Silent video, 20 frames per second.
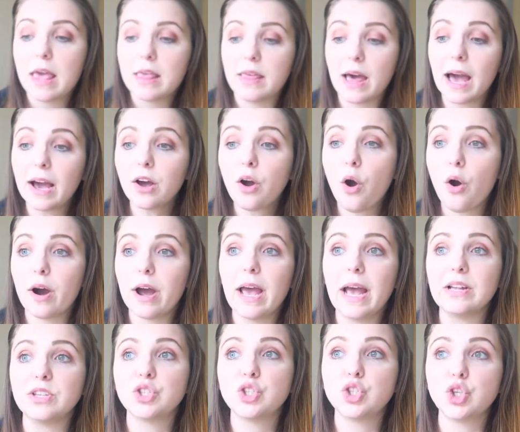That car
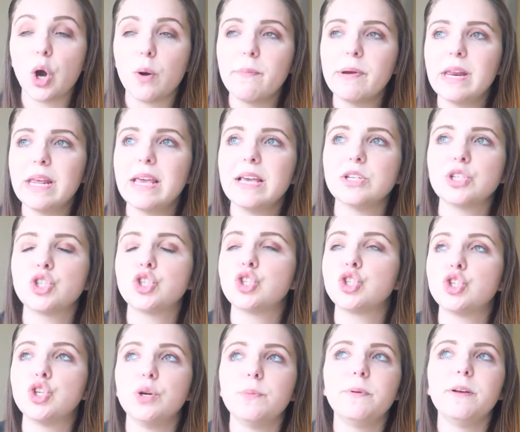had so many
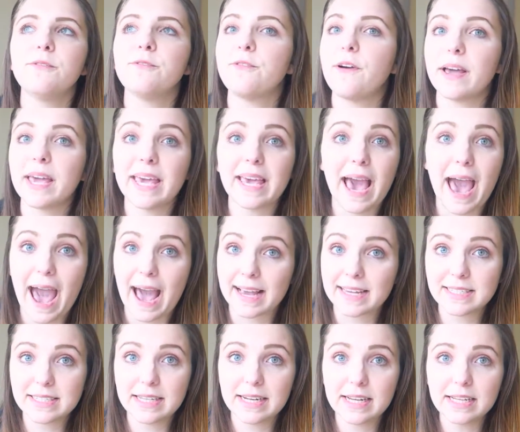stupid fucking
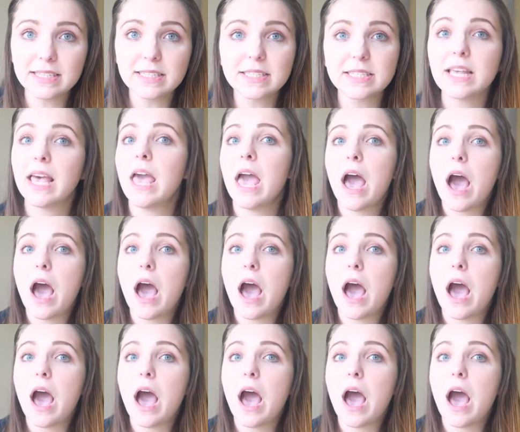accidents.